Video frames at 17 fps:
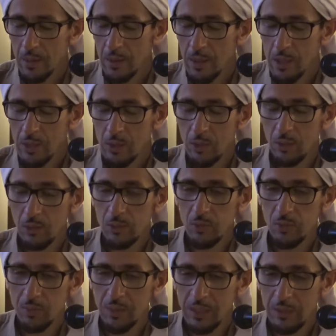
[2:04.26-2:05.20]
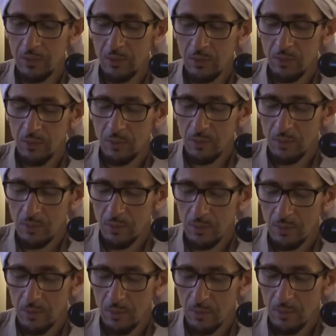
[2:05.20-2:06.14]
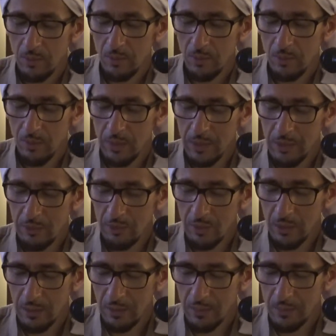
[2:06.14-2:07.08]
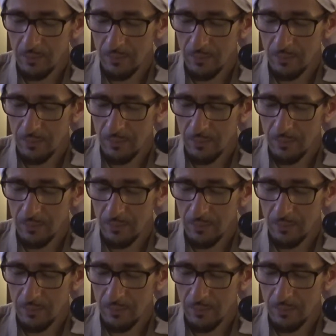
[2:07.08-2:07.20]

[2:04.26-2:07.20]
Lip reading: It also means reaching.